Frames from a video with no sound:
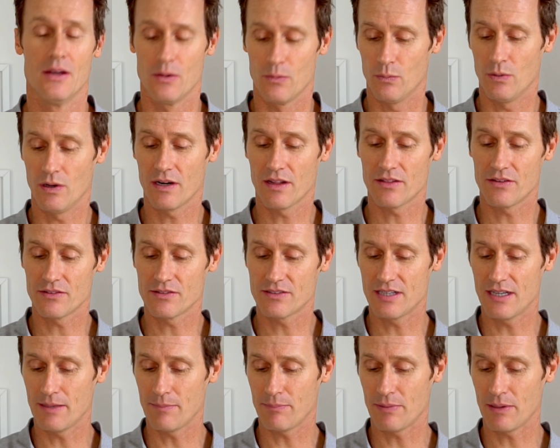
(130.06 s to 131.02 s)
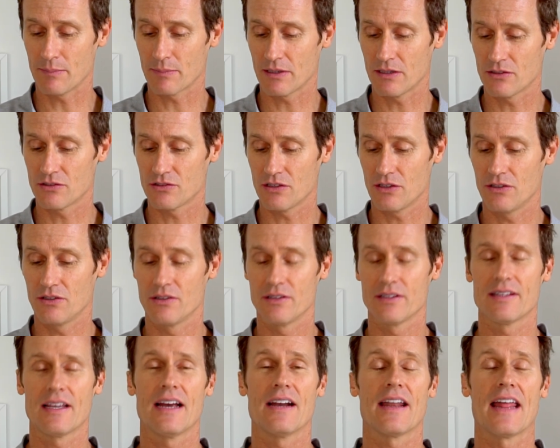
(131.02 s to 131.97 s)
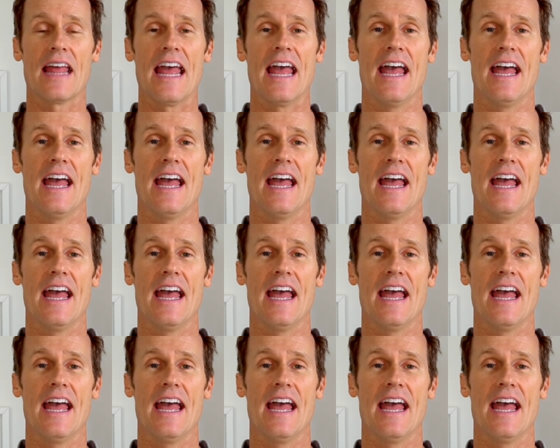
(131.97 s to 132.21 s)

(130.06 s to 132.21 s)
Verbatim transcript: One other tip I'm going to show you is how to